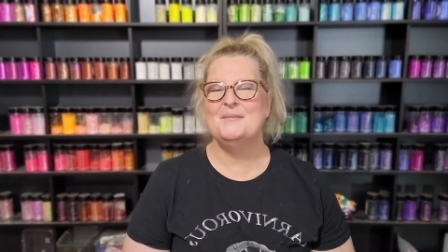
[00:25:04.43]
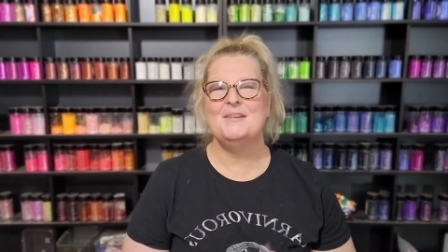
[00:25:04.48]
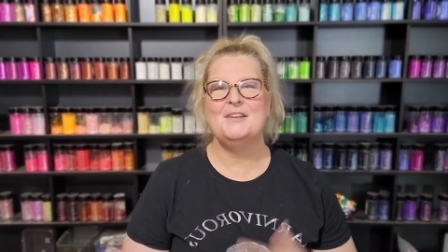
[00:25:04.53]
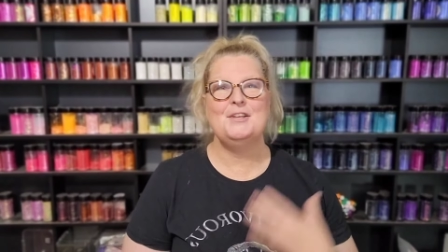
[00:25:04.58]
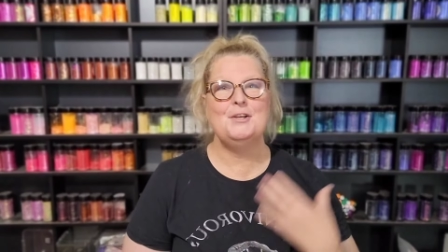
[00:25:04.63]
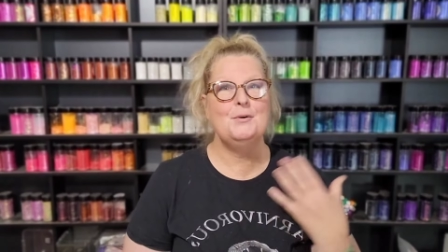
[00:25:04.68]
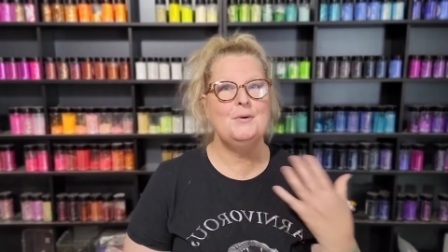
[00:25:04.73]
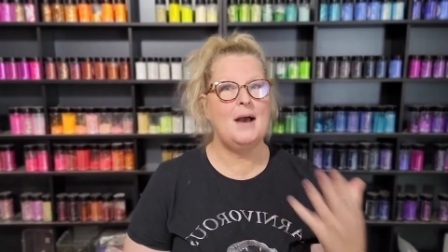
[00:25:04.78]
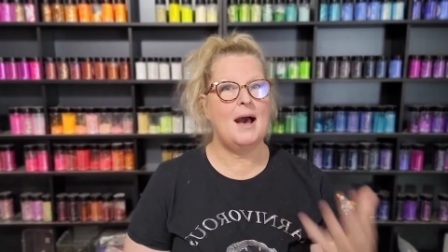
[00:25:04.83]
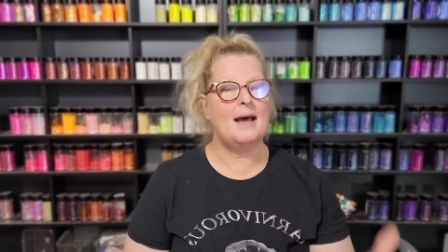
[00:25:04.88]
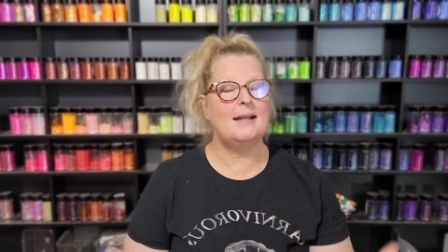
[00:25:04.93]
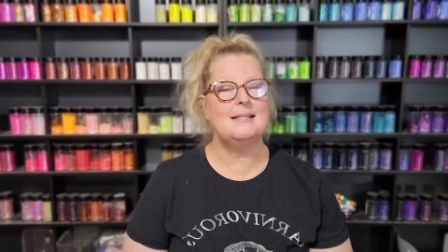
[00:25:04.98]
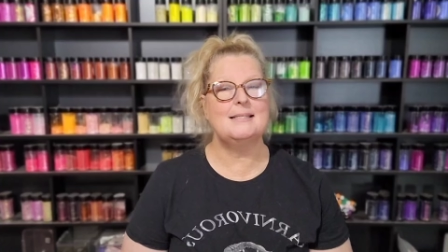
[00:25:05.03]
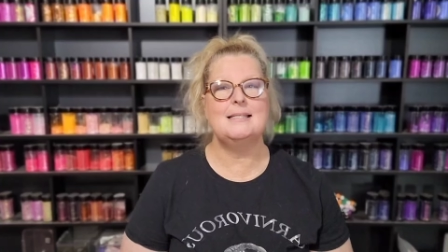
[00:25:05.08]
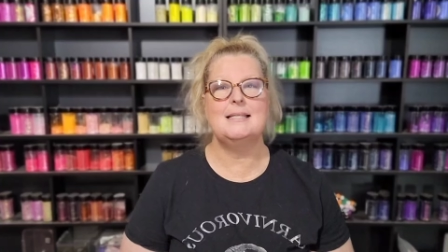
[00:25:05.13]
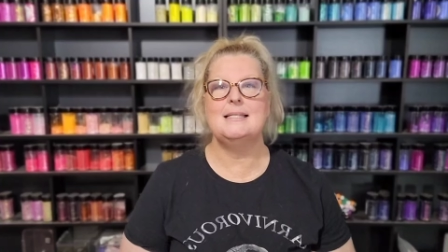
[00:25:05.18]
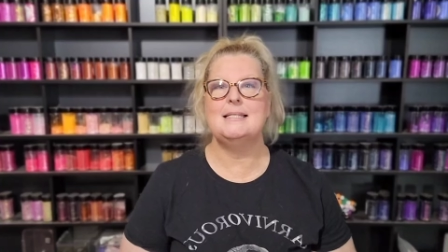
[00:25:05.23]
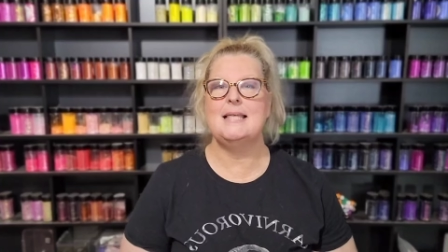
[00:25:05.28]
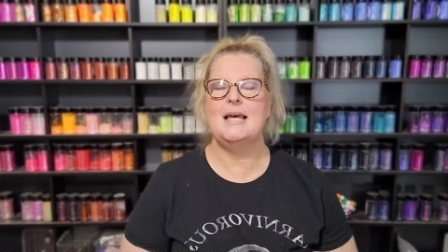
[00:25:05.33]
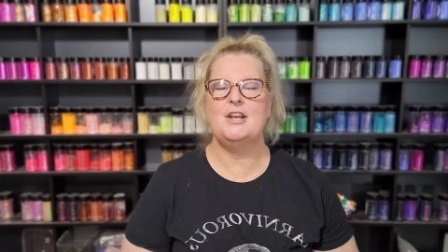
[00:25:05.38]
You
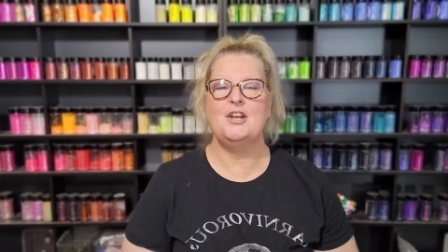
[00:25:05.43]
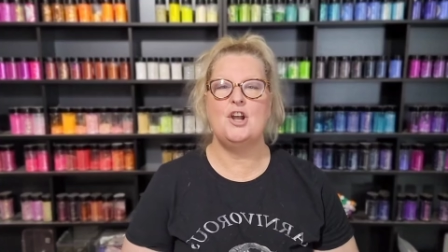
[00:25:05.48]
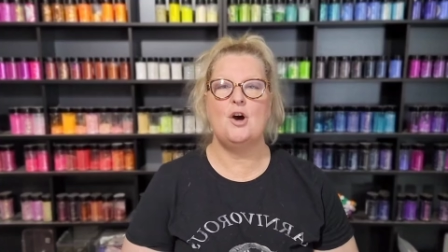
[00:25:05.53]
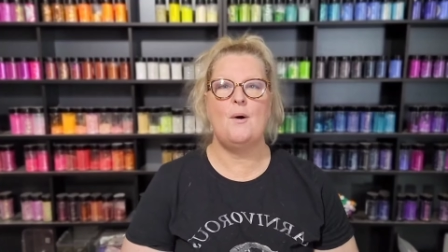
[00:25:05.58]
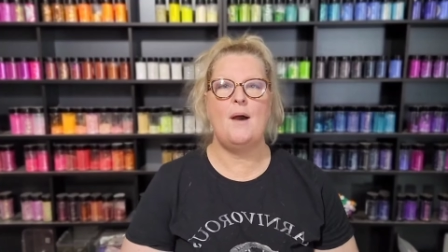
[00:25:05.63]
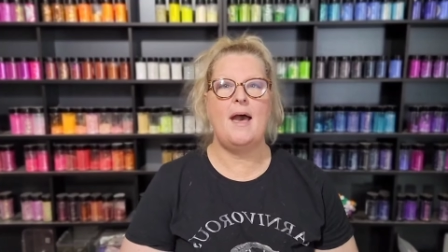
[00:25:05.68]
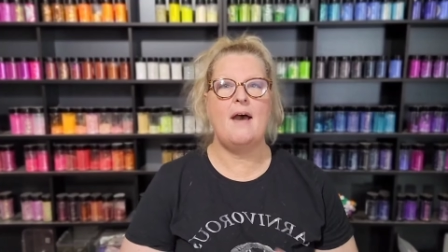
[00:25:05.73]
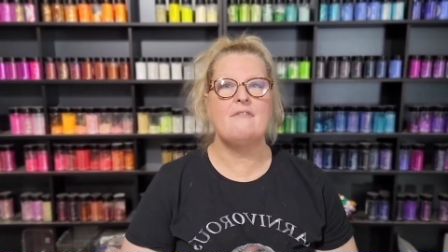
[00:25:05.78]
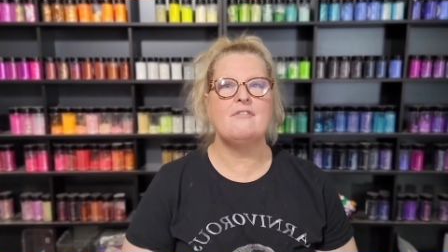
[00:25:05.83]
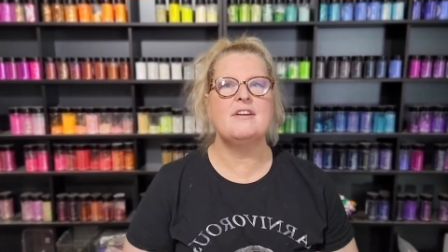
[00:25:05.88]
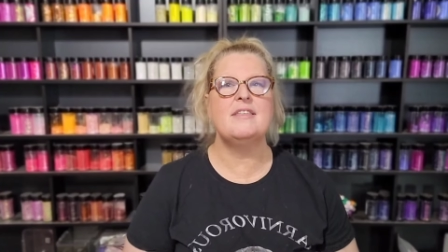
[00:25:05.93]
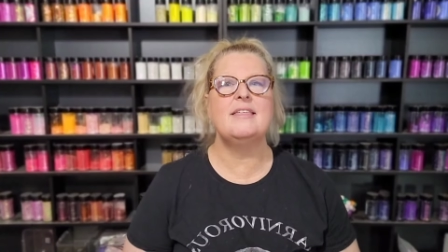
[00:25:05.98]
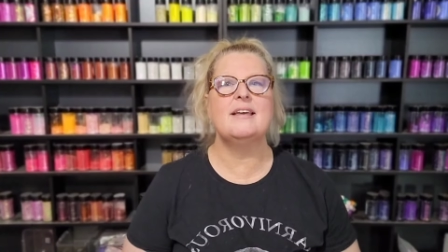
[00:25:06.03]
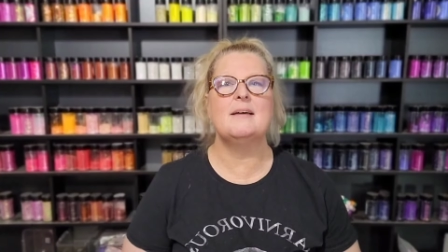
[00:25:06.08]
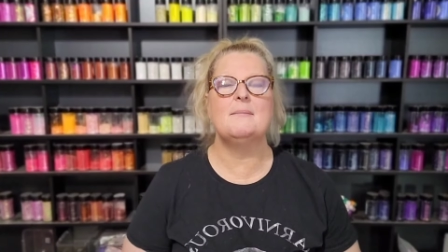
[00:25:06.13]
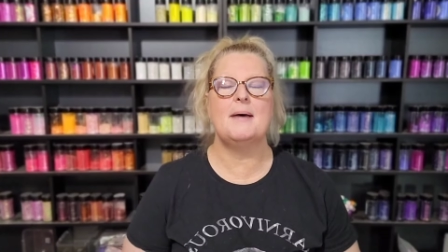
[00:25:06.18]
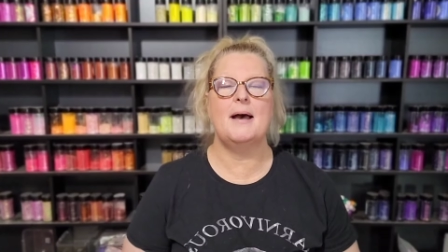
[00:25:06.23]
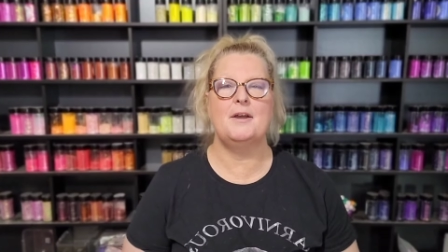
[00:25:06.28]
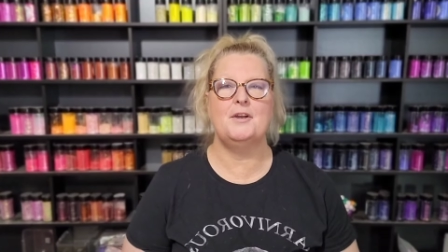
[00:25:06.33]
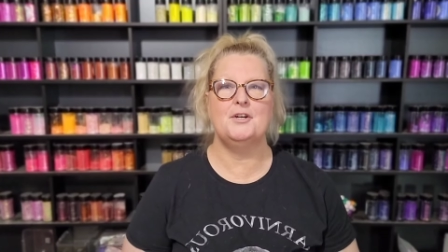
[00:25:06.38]
goddesses that know everything
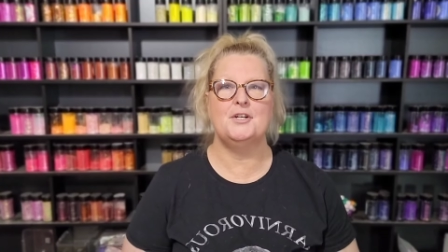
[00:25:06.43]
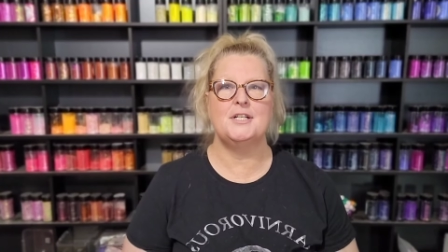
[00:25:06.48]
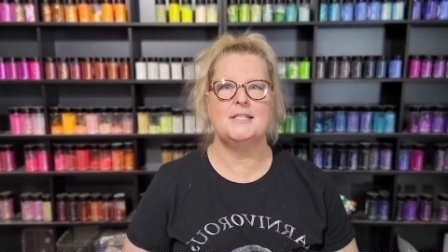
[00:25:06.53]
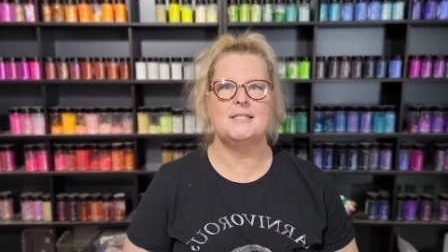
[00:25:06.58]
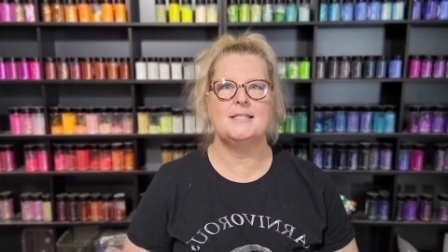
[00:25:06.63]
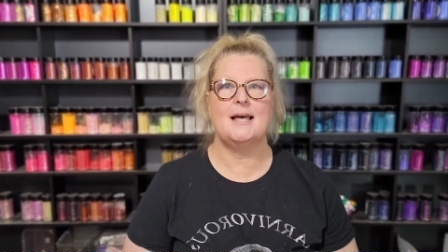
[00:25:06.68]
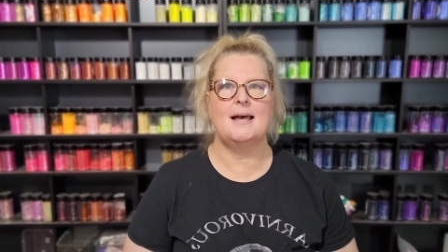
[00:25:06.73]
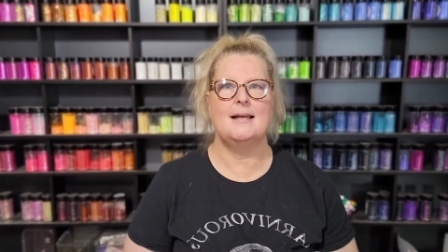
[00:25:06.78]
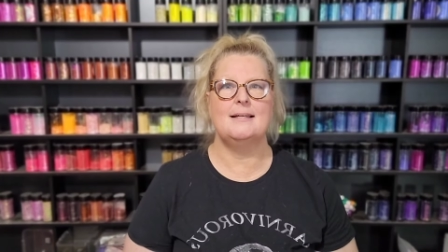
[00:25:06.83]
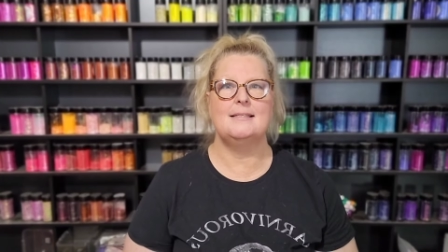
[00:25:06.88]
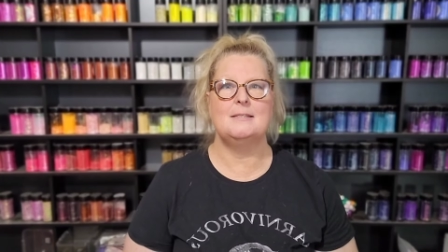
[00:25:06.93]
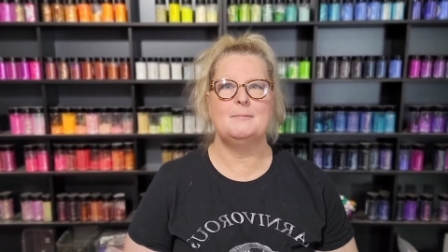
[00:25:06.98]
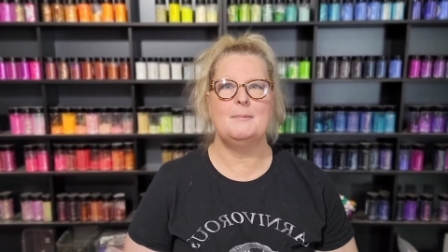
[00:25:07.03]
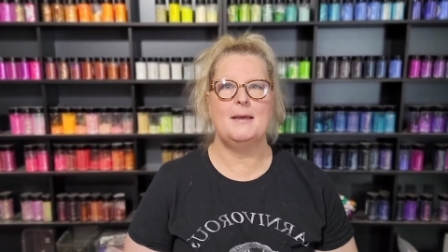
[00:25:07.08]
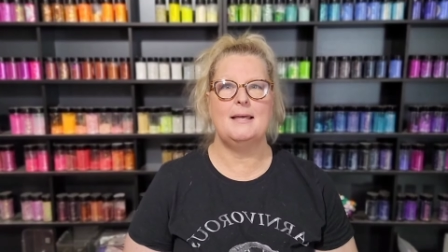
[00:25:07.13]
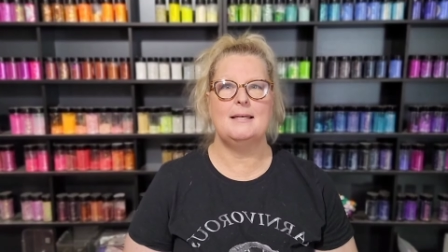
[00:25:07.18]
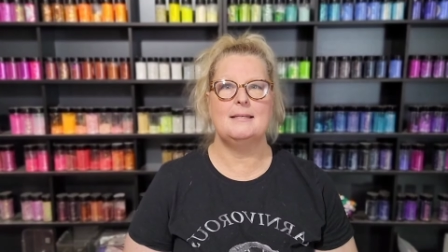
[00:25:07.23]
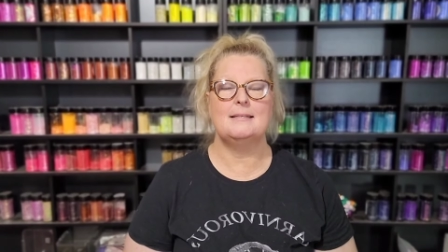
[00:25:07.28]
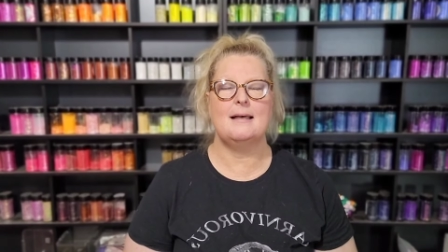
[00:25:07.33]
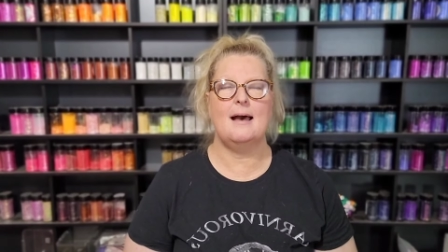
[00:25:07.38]
about your design space,